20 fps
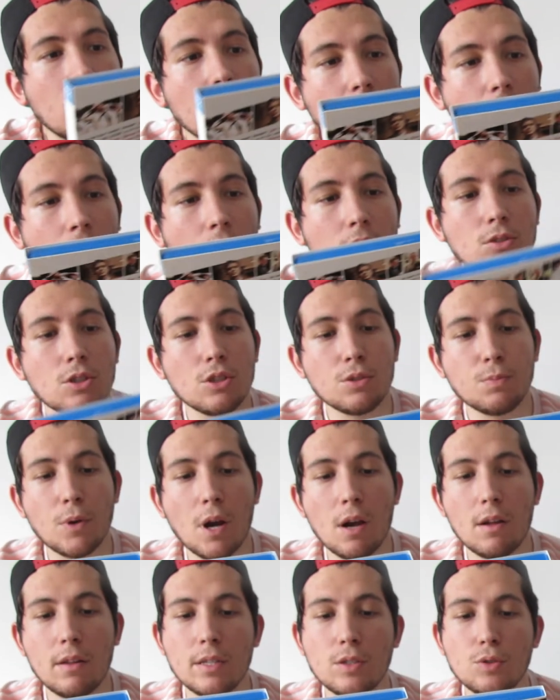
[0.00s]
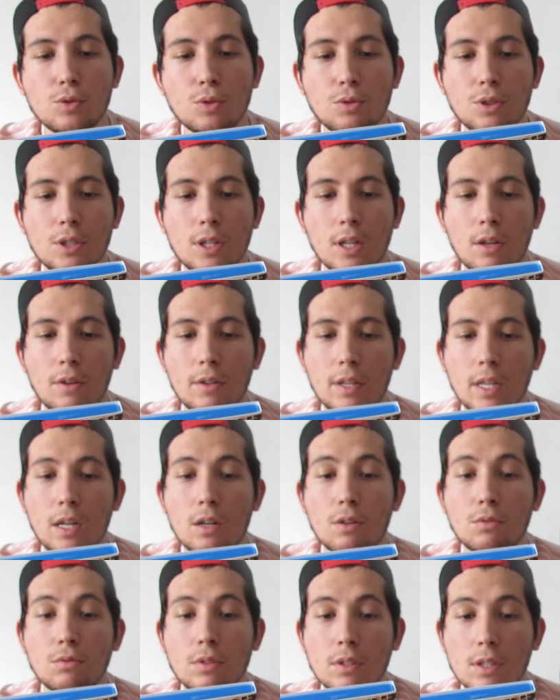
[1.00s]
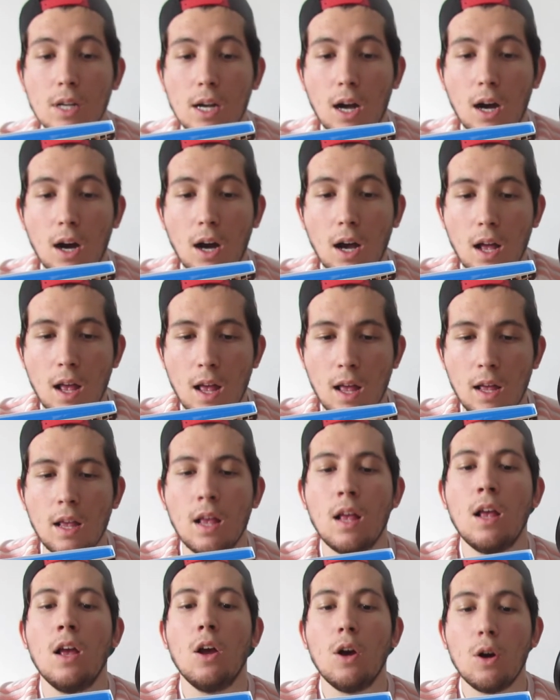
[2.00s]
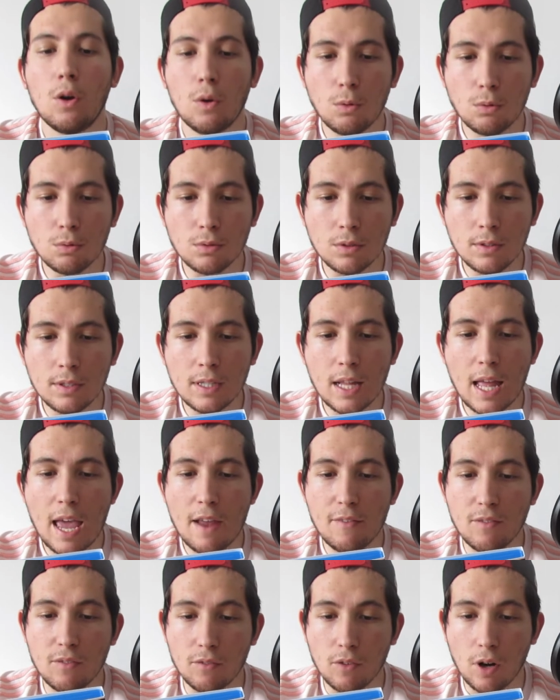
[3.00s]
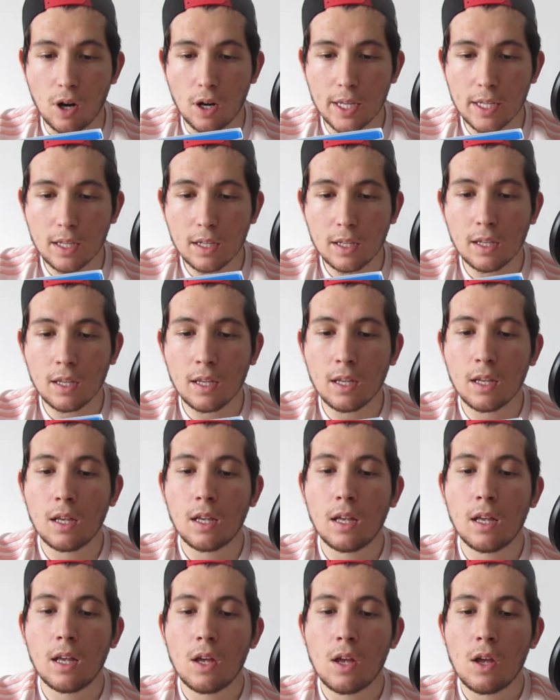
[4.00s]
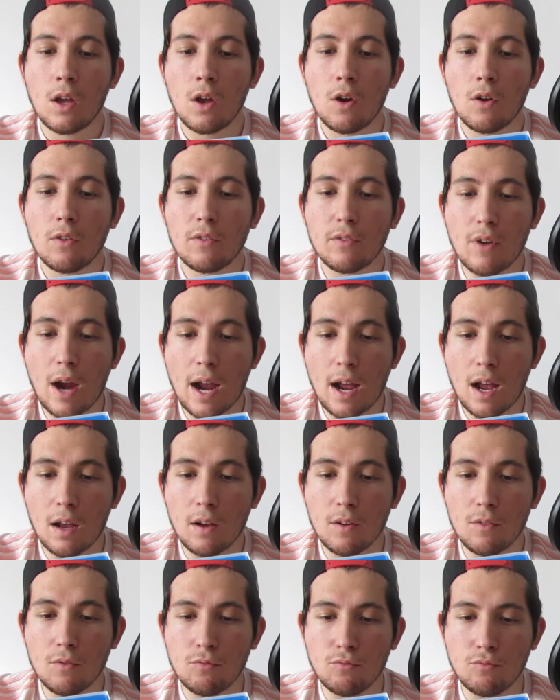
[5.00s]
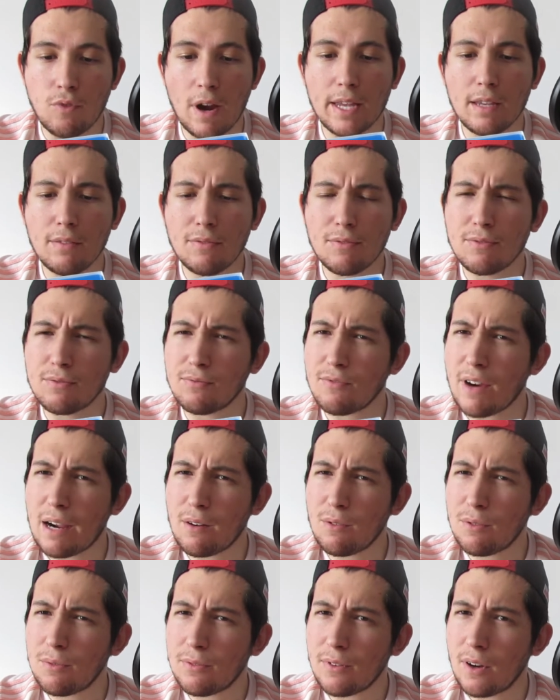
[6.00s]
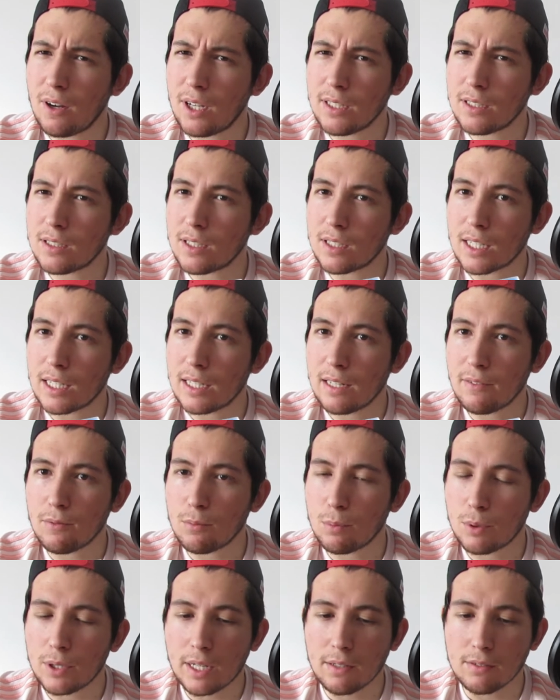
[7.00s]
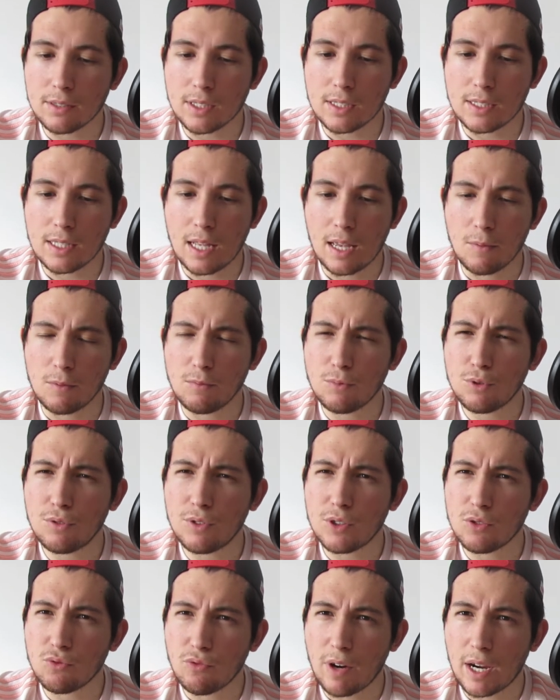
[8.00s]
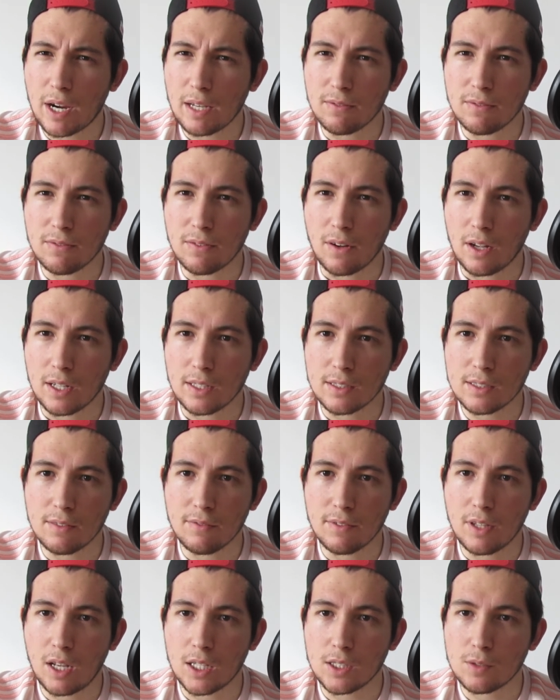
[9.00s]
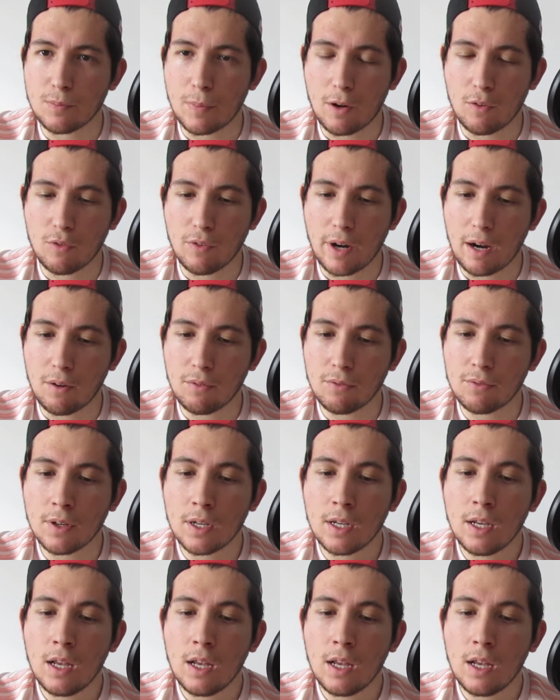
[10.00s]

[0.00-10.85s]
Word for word: You got Josh Brolin, George Clooney, Alden, uh, Alden Ehrenreich, Ra Rafe, Ralph Fiennes. I can never pronounce his name. I'm sure it's Ralph Fiennes, even though it's spelled Ralph.